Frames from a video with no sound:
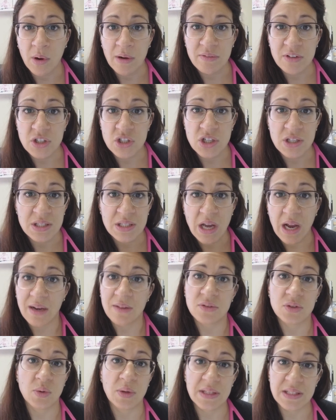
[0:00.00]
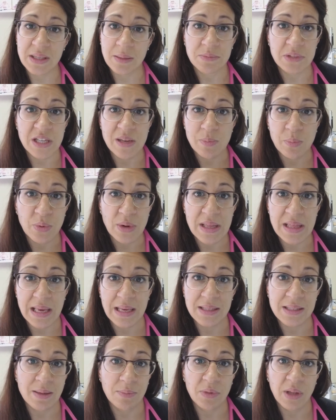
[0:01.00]
even just kind of doing some deep
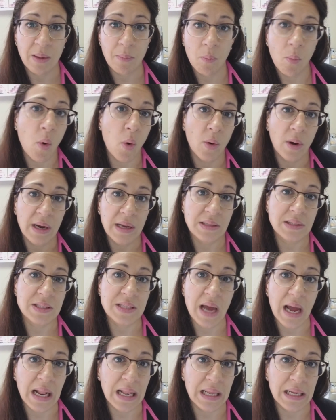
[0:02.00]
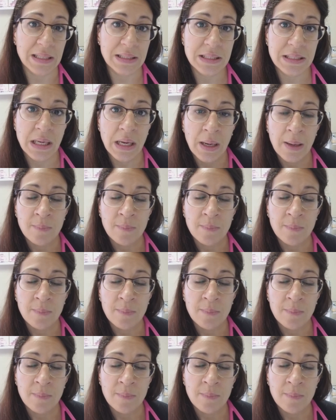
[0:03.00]
breathing, something more in silence.